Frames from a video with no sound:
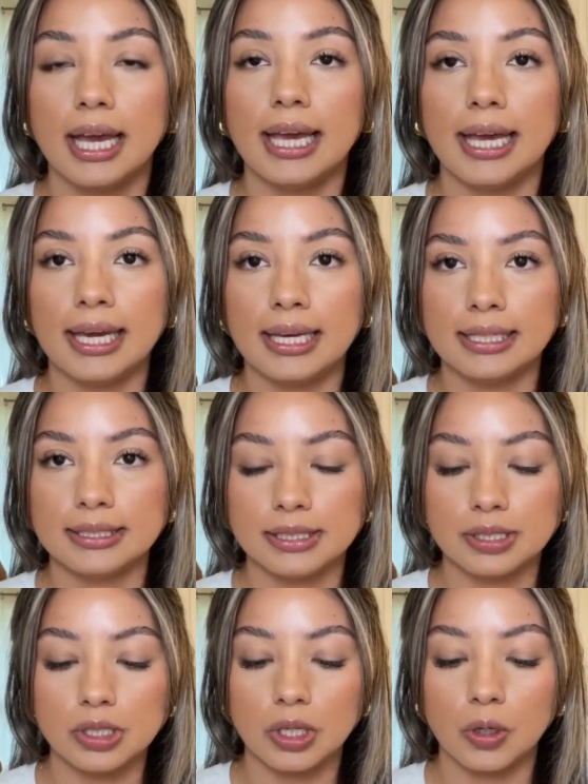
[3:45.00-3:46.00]
and
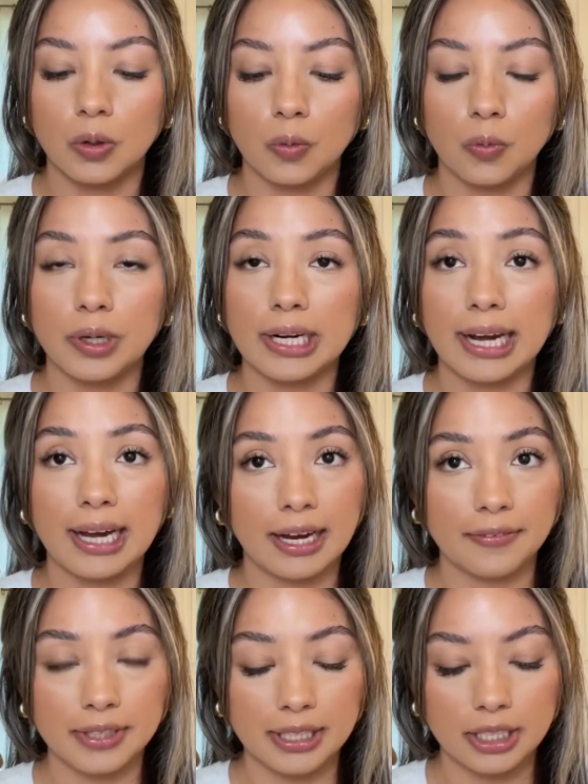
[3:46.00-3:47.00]
so what I have
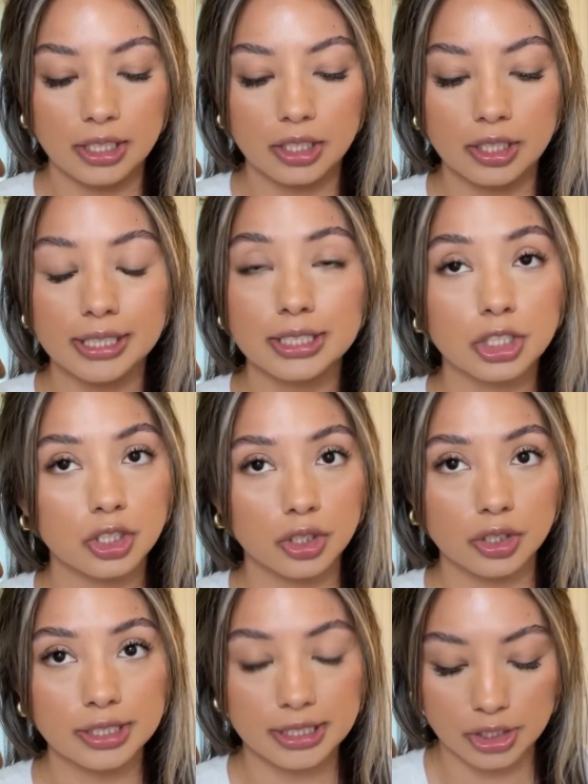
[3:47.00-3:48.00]
in here is girl
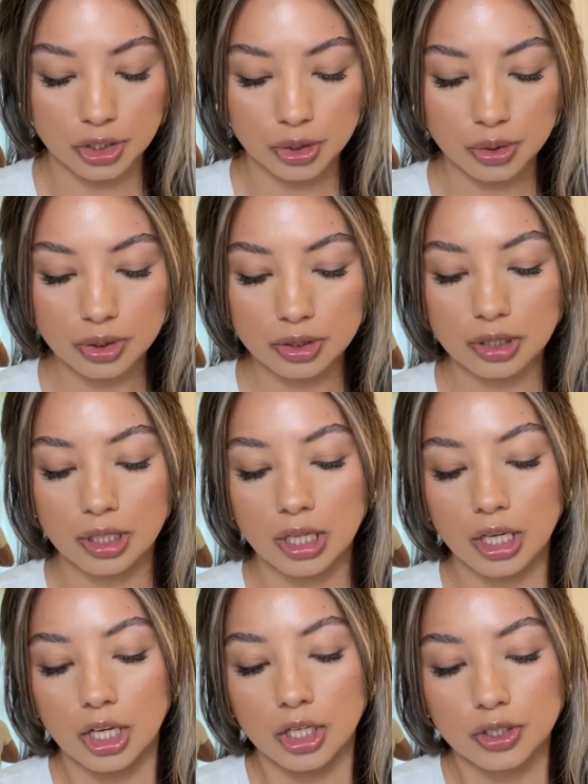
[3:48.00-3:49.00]
essentials.
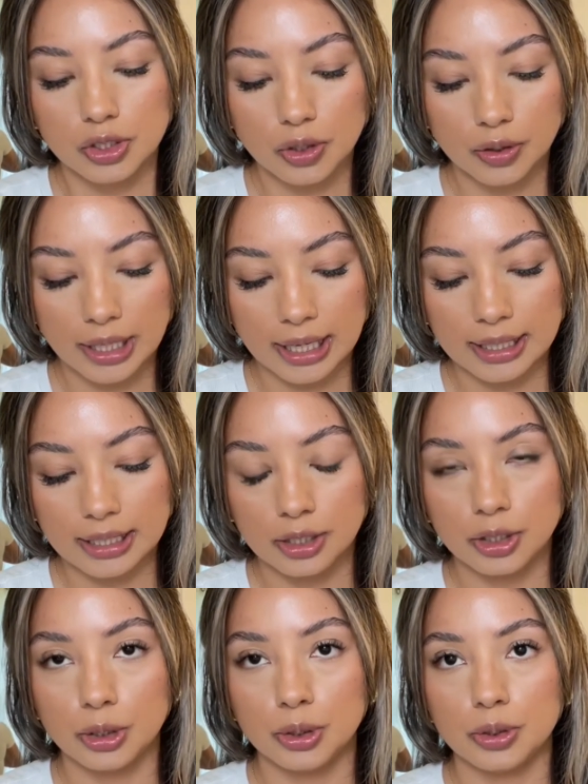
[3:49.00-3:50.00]
So that
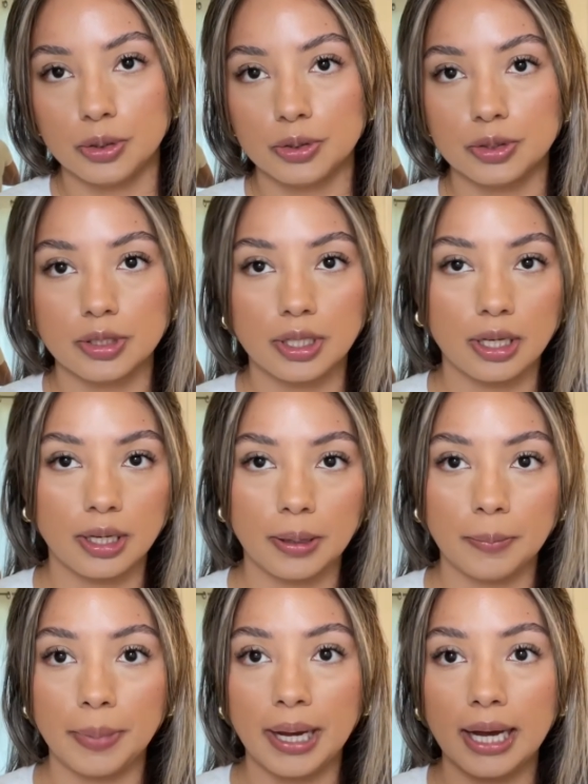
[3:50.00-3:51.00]
includes
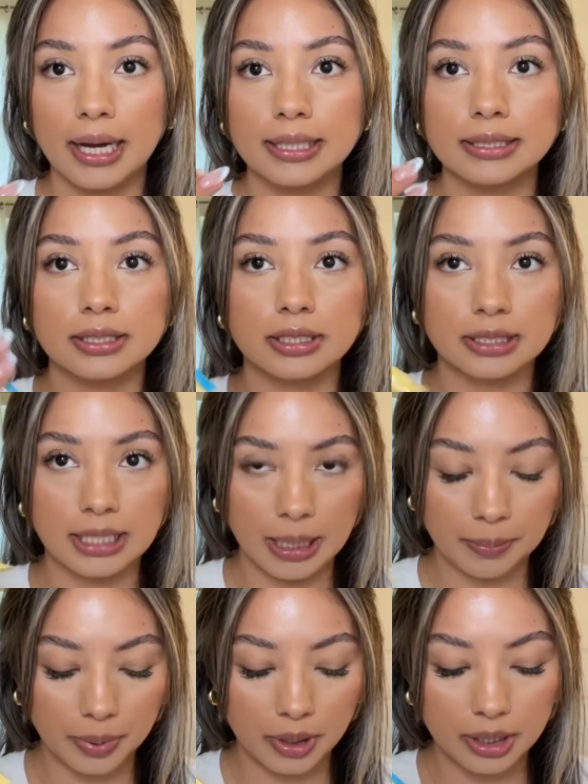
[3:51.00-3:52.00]
pads,
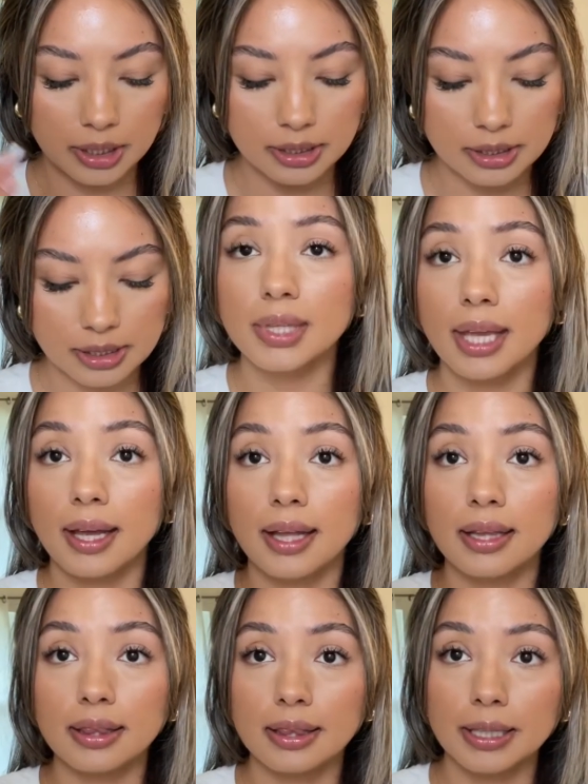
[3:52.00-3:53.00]
tampons,
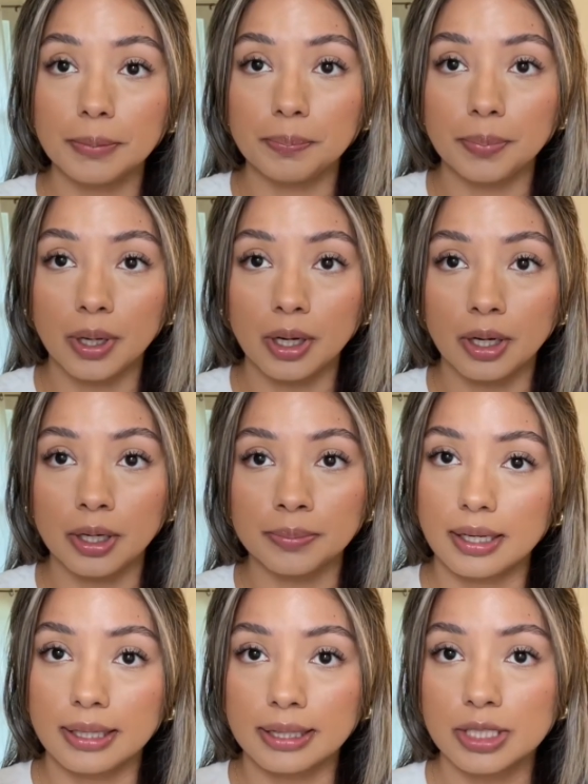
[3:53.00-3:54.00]
lip balm.
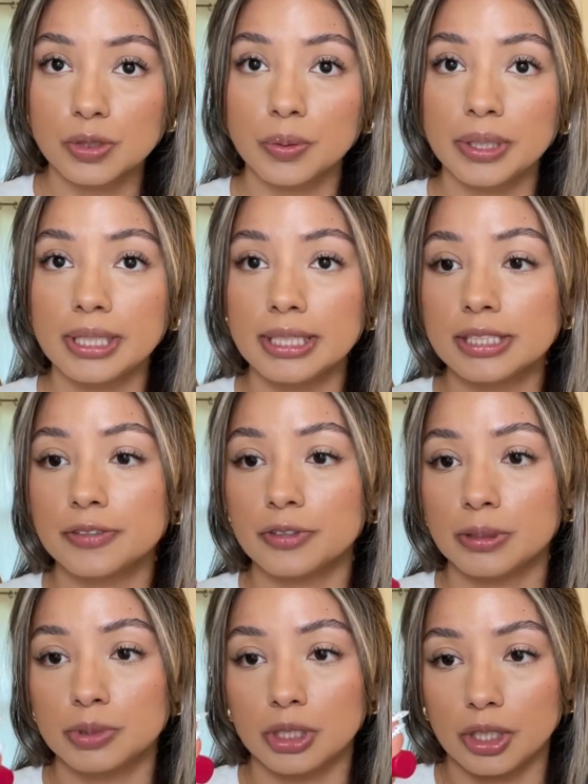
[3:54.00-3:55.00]
This one is
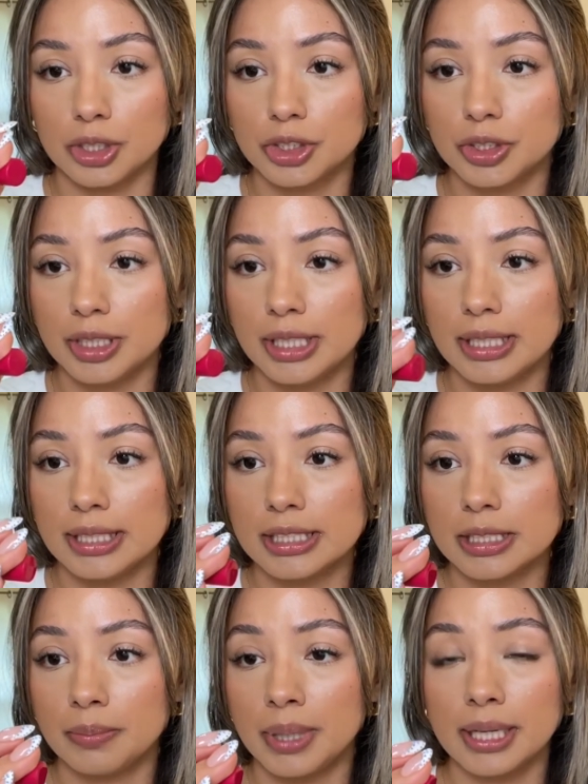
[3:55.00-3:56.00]
from Dollar Tree. It's
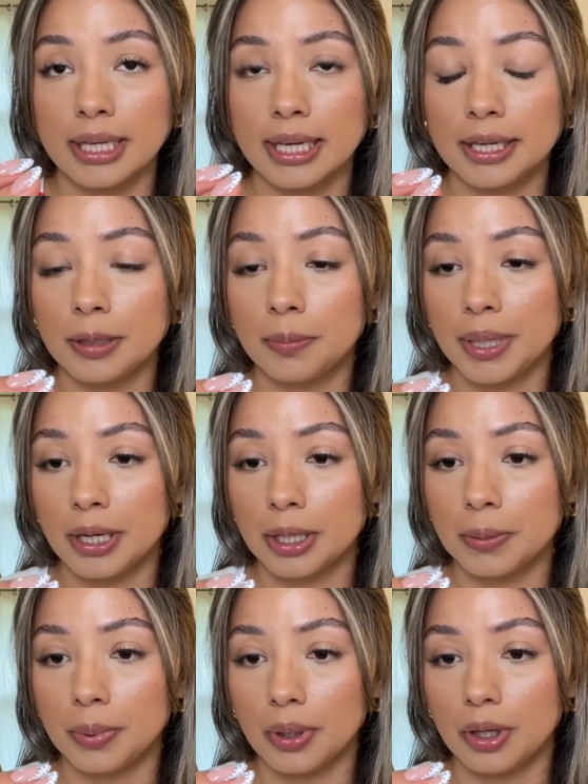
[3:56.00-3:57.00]
medicated berry
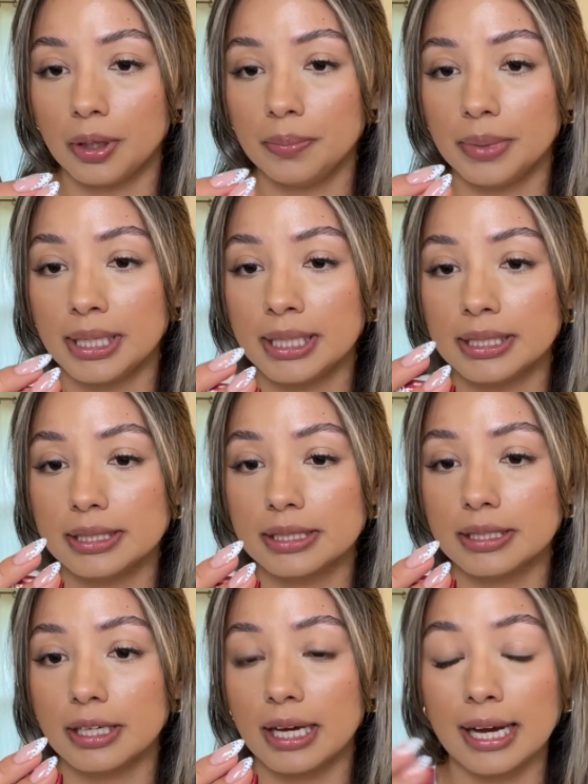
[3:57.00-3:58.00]
balm and it
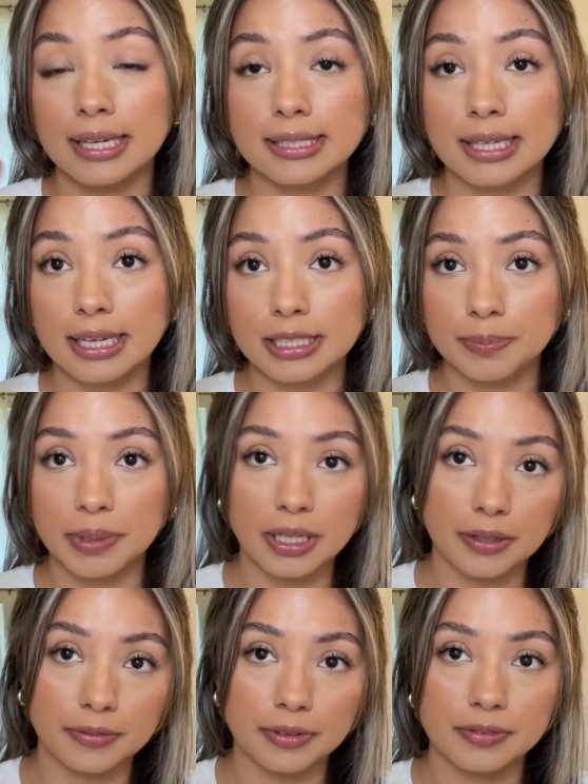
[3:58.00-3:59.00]
has SPF
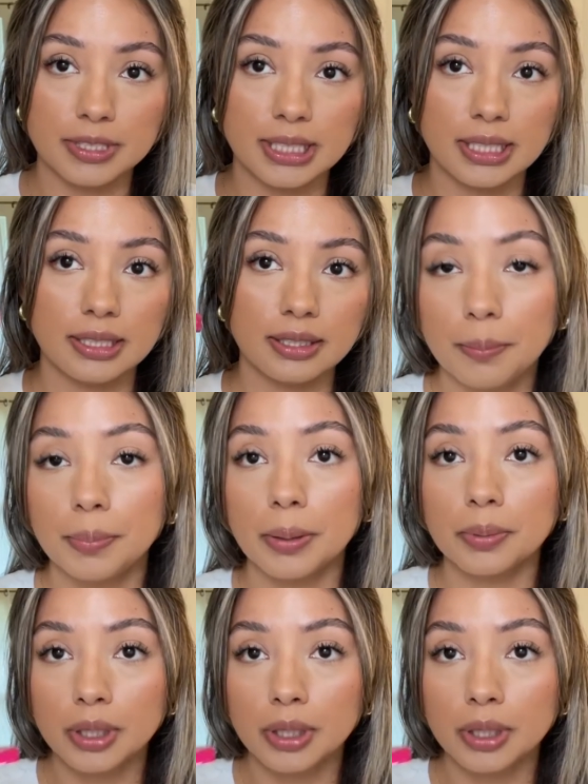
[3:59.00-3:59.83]
15. Bubble